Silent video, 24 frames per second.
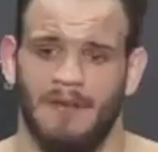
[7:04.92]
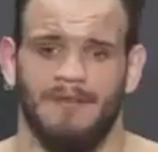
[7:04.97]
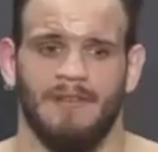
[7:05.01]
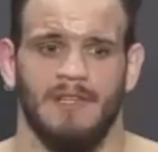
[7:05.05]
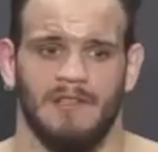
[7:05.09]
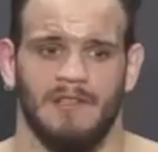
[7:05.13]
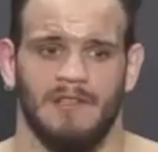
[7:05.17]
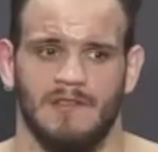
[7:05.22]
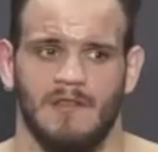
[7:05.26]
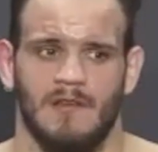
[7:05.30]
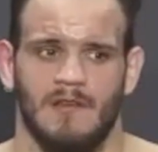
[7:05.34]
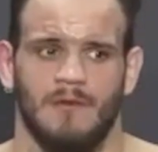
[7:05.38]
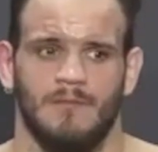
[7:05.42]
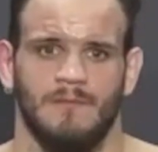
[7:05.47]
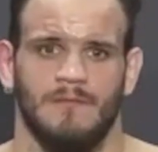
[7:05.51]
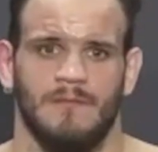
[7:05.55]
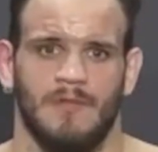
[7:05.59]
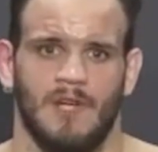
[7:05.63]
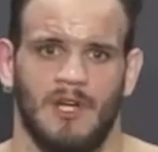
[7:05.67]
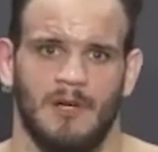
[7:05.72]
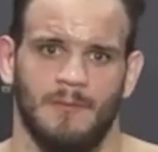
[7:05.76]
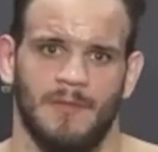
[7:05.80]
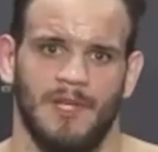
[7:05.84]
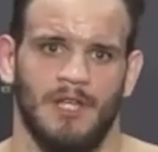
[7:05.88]
think so.
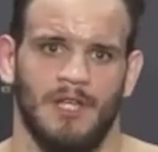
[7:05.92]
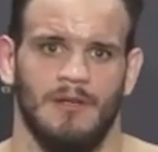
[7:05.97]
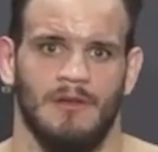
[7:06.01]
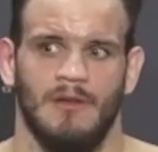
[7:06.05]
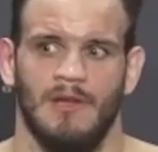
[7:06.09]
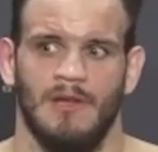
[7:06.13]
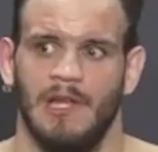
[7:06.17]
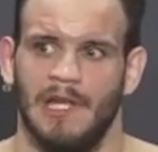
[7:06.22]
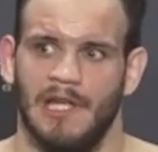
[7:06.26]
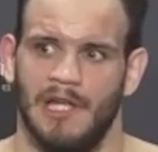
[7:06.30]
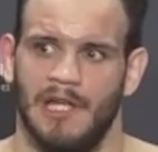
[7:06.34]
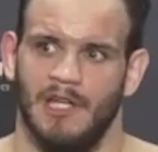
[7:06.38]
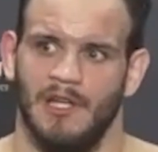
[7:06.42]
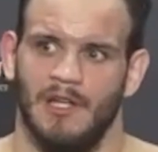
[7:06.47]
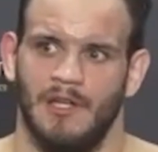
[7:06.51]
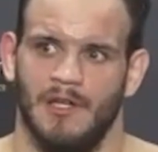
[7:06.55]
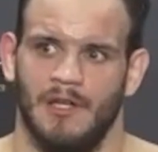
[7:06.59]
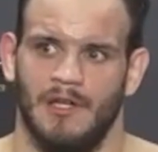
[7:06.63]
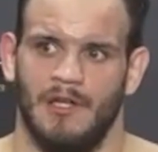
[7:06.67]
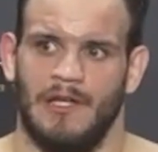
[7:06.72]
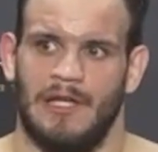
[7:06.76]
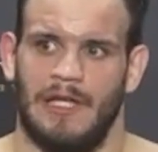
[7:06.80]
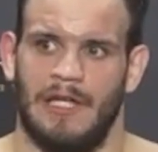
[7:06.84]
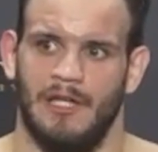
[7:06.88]
I mean,
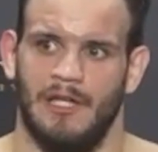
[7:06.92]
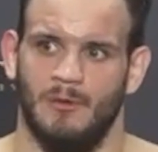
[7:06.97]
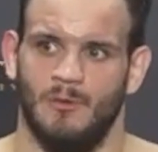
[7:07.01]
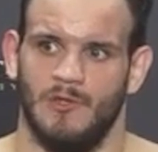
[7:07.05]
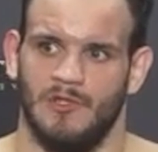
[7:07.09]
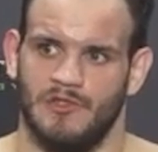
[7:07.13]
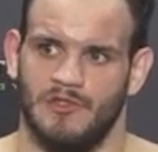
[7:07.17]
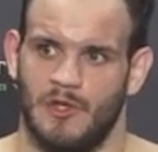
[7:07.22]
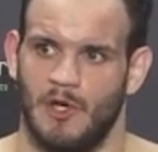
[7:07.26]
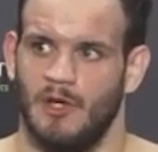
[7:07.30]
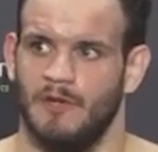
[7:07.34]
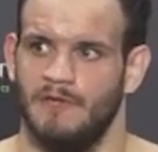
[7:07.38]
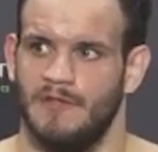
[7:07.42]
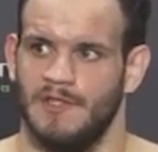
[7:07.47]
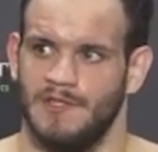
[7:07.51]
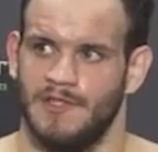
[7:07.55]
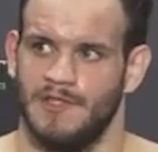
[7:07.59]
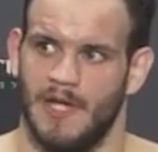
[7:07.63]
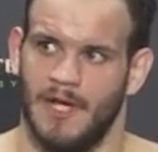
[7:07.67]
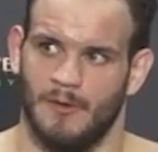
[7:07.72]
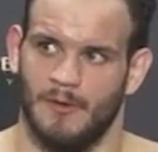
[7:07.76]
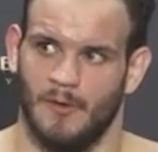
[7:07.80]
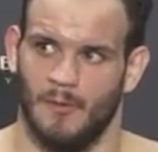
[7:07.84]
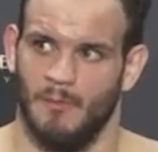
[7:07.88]
he was nervous
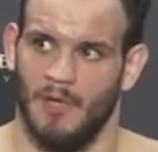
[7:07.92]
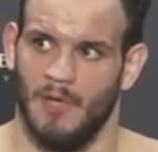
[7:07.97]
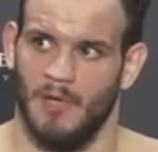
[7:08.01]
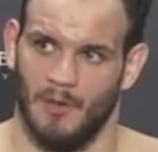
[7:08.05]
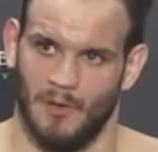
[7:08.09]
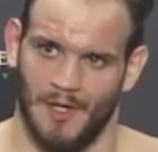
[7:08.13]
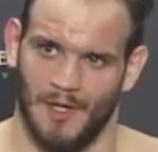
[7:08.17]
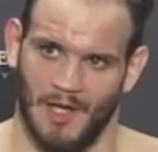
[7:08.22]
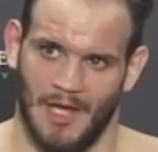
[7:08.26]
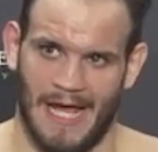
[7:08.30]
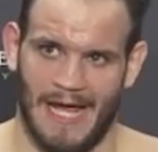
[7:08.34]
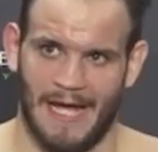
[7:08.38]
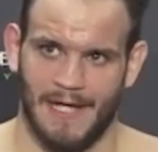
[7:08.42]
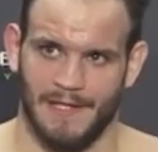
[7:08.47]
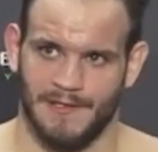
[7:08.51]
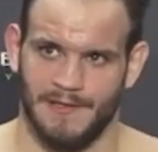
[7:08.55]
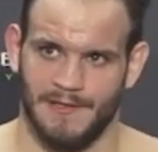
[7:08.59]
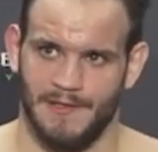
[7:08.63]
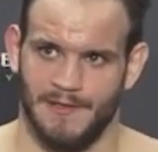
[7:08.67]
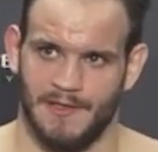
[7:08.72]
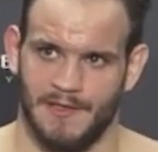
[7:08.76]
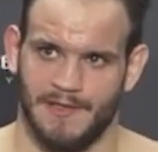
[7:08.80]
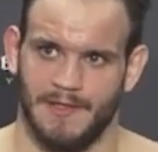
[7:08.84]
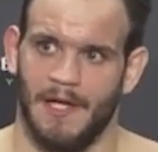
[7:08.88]
and but relaxed
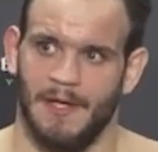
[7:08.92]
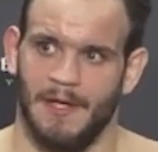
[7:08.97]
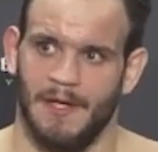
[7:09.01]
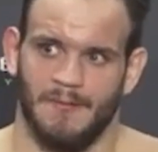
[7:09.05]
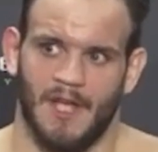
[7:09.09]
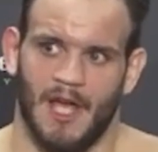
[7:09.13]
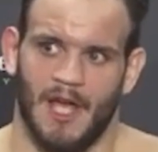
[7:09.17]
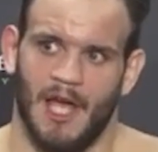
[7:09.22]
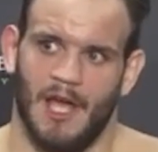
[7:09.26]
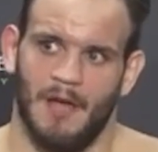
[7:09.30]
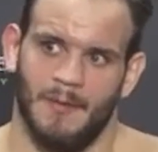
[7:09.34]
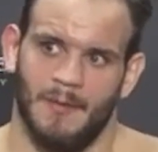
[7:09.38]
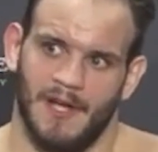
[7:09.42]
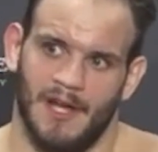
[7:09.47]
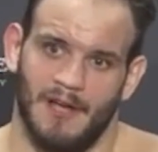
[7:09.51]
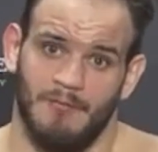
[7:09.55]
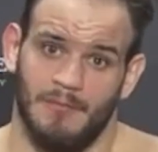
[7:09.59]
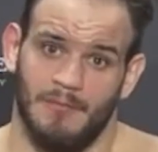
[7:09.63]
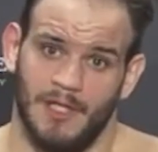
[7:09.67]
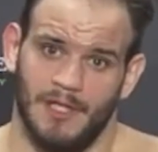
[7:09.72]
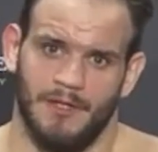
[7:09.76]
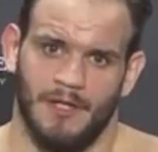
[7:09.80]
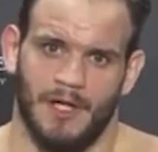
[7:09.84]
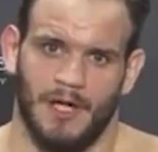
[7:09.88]
at the same time. And I've
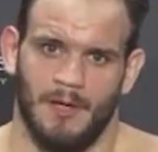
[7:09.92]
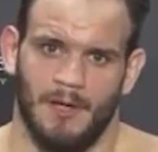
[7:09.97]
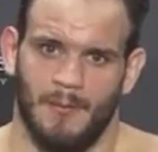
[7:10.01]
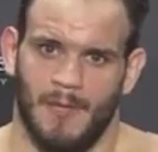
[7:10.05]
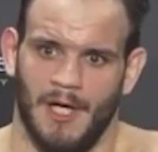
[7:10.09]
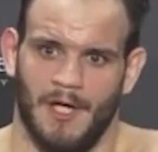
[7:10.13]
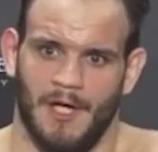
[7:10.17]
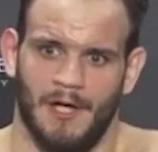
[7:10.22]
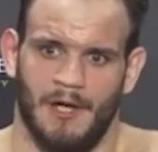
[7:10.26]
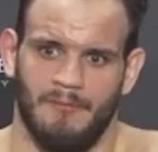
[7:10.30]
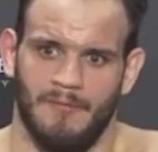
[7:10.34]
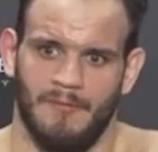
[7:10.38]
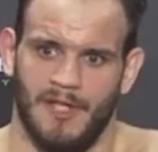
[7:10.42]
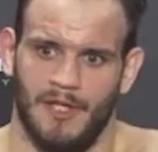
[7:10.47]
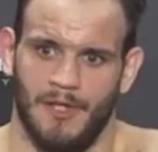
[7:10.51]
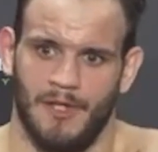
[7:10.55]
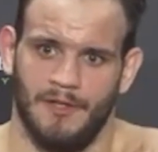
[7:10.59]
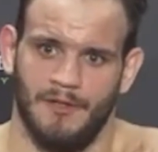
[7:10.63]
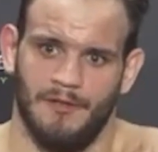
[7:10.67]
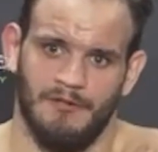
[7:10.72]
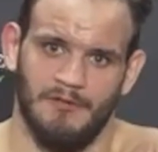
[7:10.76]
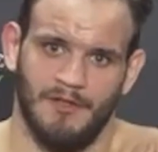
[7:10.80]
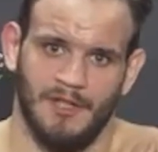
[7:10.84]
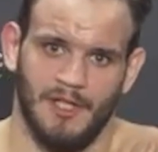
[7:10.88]
been there, man. I've been
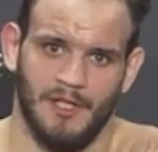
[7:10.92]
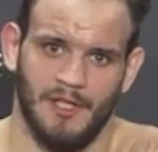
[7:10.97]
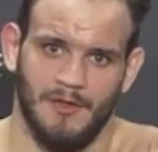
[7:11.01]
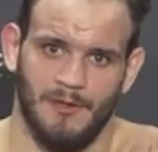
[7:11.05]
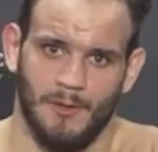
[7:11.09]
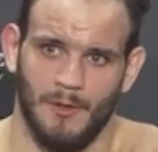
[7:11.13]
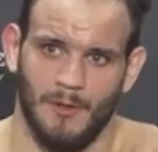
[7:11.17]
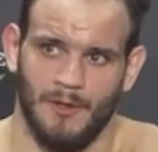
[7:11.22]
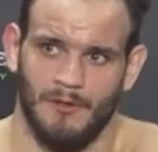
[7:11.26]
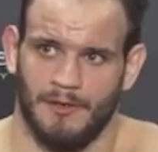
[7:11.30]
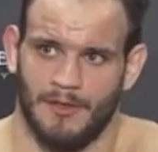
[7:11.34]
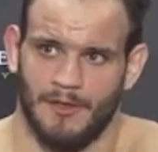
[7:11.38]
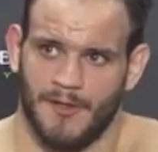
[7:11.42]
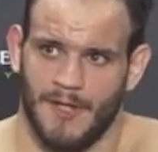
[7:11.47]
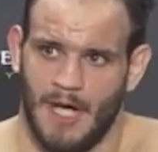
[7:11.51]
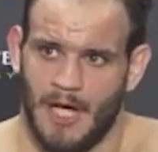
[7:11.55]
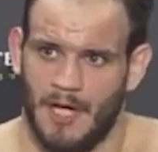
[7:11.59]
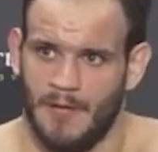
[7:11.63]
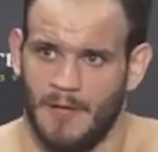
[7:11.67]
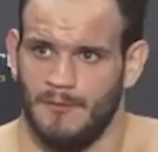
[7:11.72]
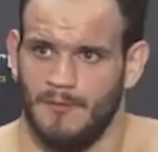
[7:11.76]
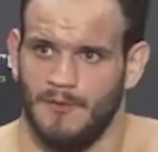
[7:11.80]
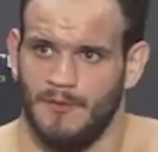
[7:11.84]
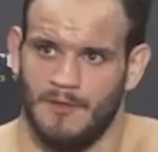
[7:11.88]
undefeated two different
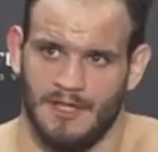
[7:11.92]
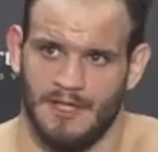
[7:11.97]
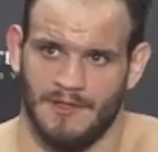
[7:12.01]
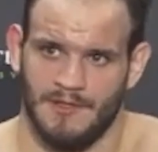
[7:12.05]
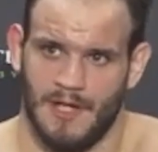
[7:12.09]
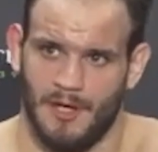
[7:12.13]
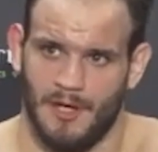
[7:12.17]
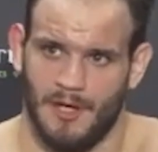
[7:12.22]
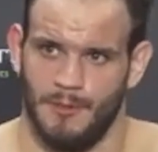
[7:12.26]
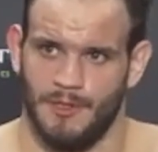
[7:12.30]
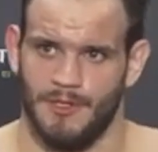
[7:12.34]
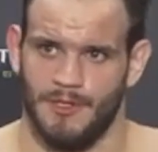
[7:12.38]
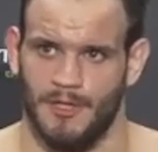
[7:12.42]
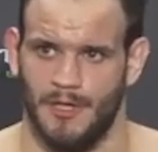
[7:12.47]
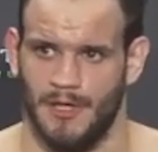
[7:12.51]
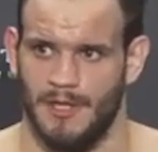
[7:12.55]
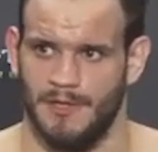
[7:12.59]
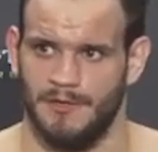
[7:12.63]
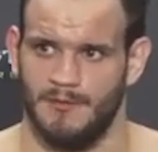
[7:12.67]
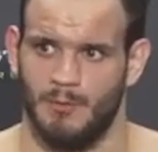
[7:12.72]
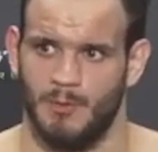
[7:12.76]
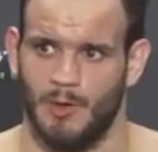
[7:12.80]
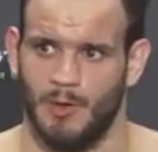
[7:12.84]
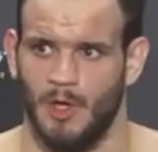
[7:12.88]
times as amateur and
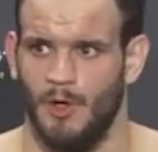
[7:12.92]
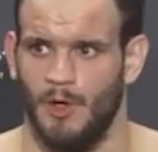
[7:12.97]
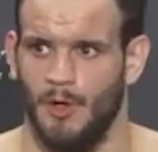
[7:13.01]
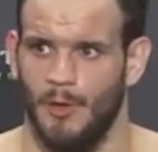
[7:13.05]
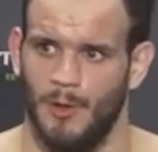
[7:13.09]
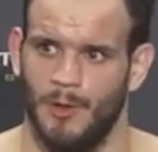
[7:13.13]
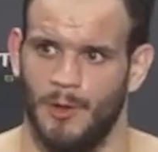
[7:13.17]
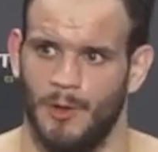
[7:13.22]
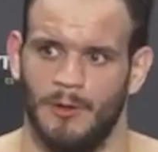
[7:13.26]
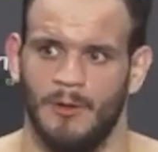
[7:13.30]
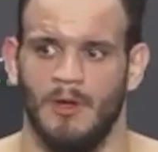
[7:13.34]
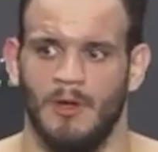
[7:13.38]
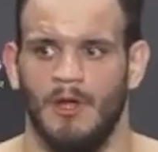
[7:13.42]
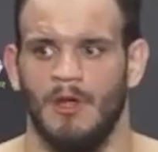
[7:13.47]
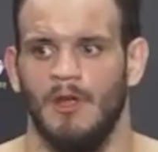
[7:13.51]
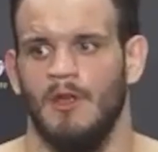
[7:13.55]
as a pro, and